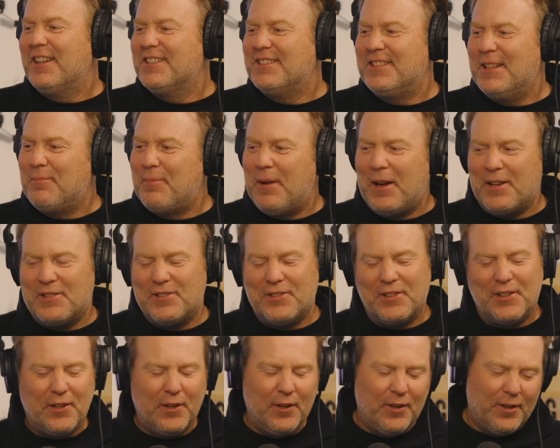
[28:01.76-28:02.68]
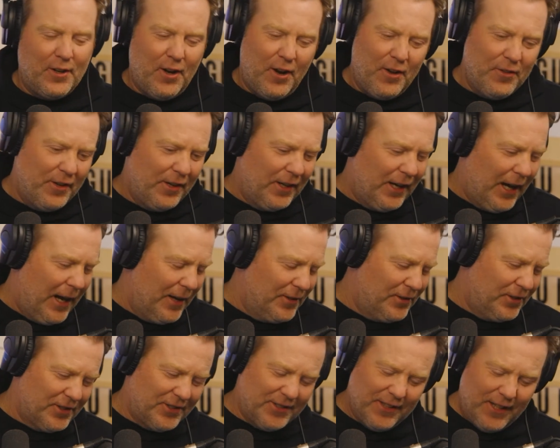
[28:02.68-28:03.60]
see Pastor Kirk on there, I
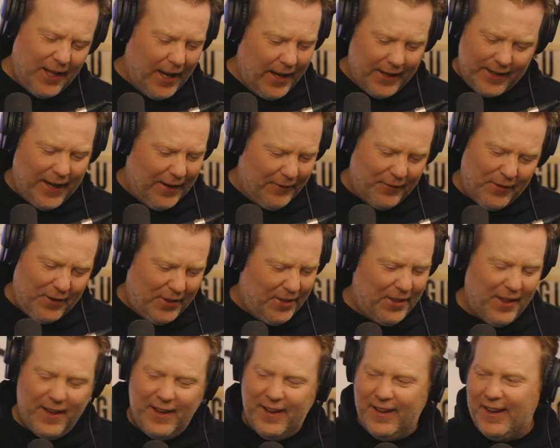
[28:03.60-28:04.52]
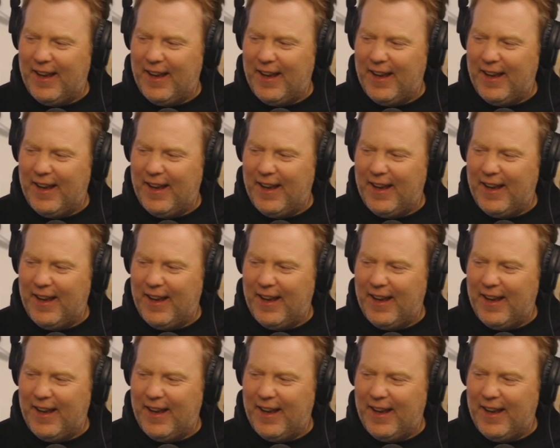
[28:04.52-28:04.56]
just like everything.